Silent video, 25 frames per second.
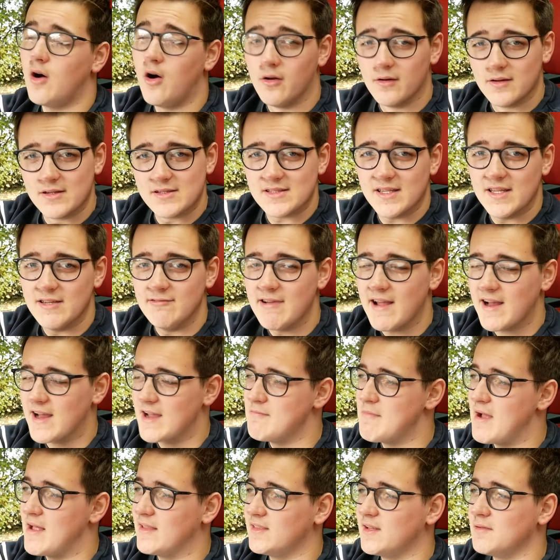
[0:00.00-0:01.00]
Honestly,
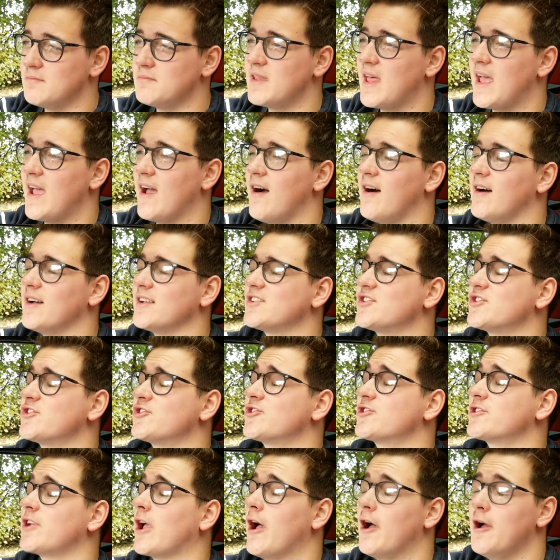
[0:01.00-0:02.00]
recommend them. They are
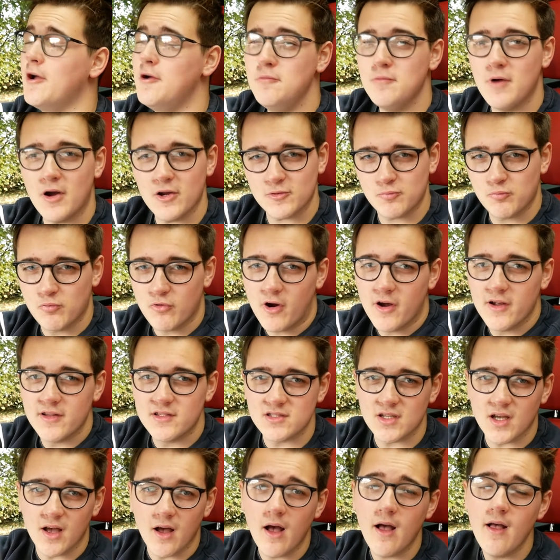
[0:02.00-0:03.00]
so much
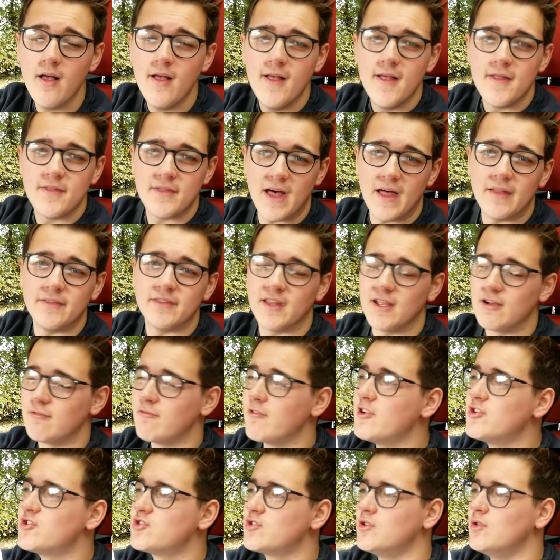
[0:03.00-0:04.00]
brighter than the
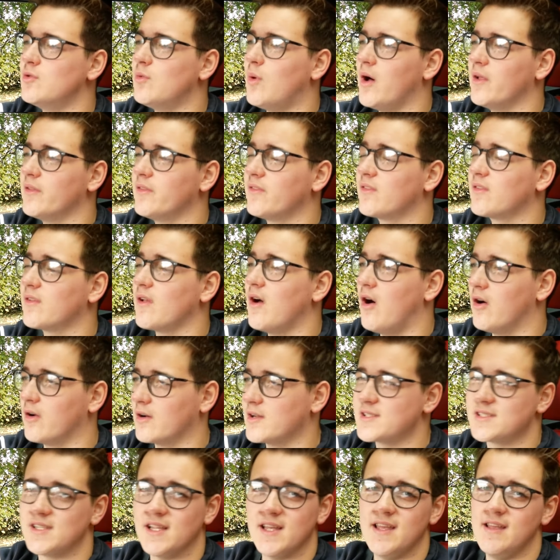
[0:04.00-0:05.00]
original ones.
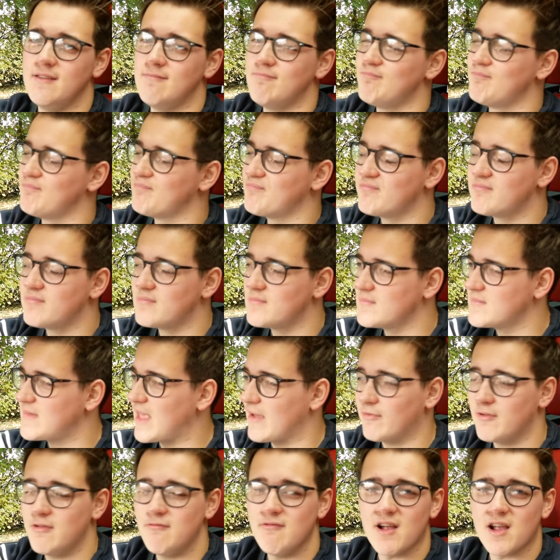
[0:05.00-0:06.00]
Honestly,
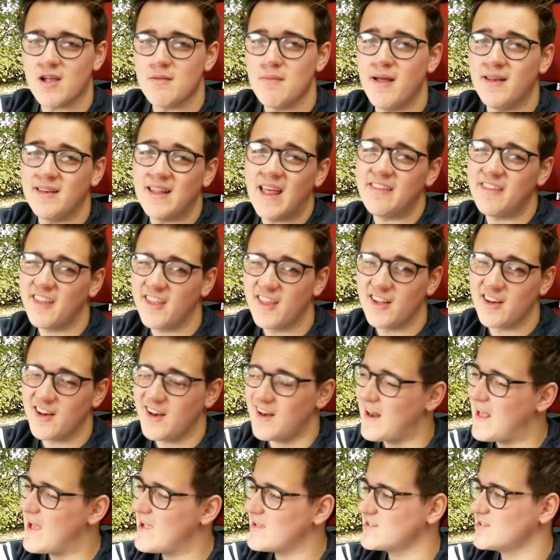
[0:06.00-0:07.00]
definitely recommend, and they're going to
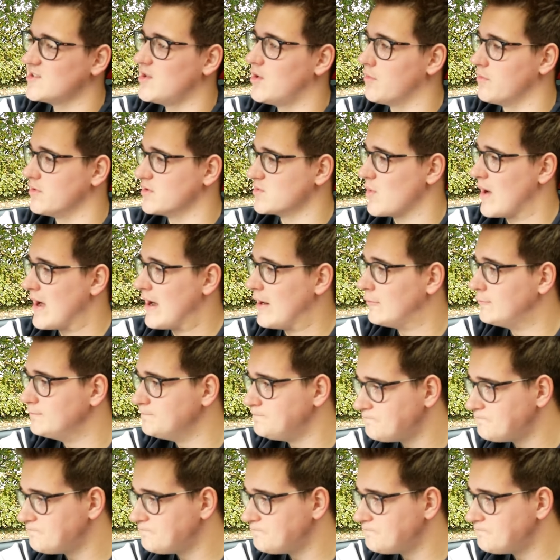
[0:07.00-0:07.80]
last long as well.